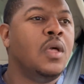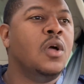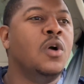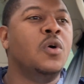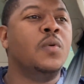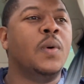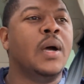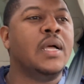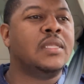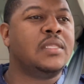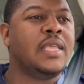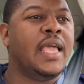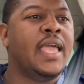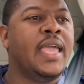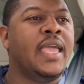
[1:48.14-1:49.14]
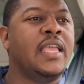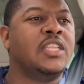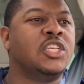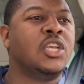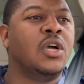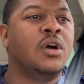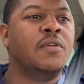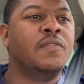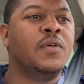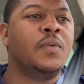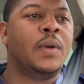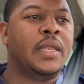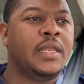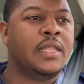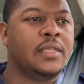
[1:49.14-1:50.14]
who was a Jehovah
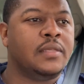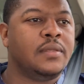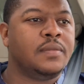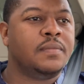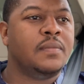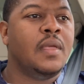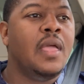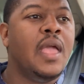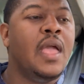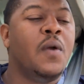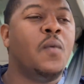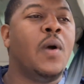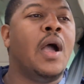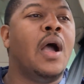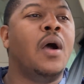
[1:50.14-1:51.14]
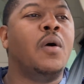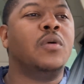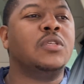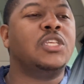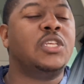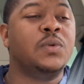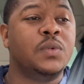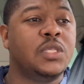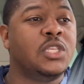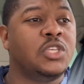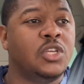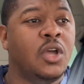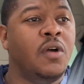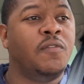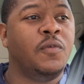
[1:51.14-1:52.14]
Witness, and while she was a
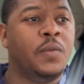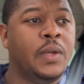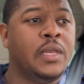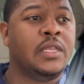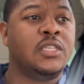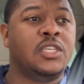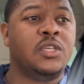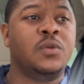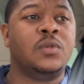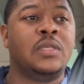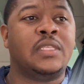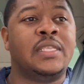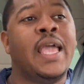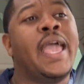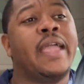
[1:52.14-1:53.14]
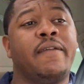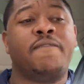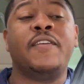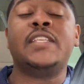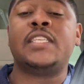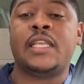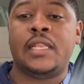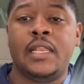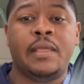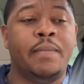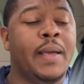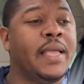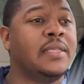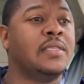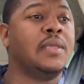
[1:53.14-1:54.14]
Jehovah Witness, she was attacked physically
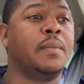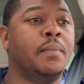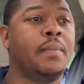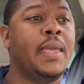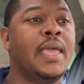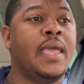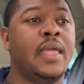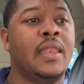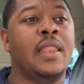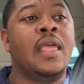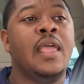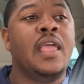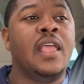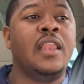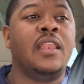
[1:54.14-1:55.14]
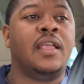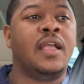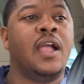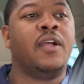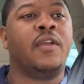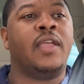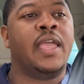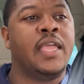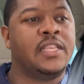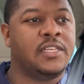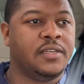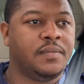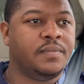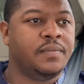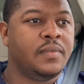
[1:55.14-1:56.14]
by some man in the
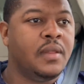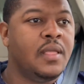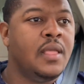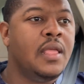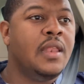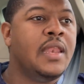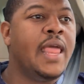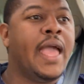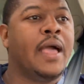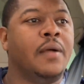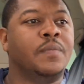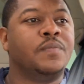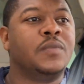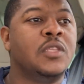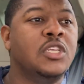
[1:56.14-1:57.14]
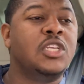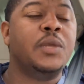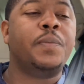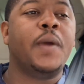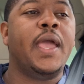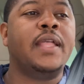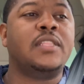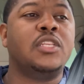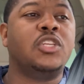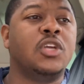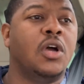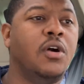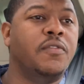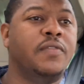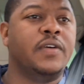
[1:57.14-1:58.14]
congregation. Now, she prayed to
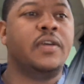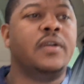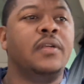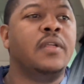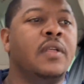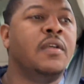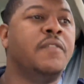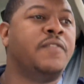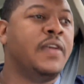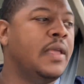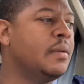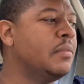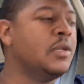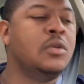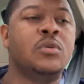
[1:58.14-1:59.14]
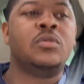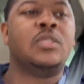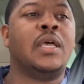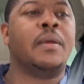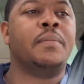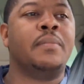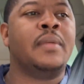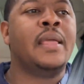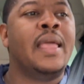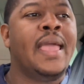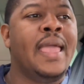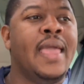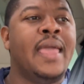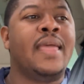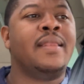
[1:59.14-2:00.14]
Jehovah for him to do something,
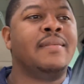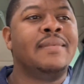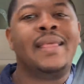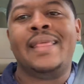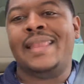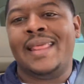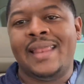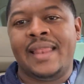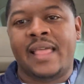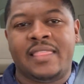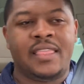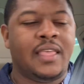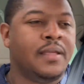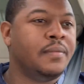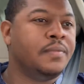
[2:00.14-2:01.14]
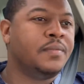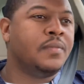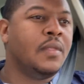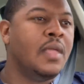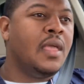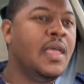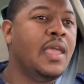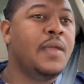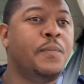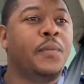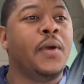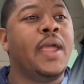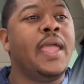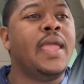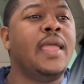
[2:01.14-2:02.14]
and he did nothing. He
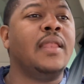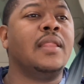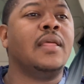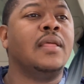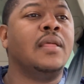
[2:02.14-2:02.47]
prayed,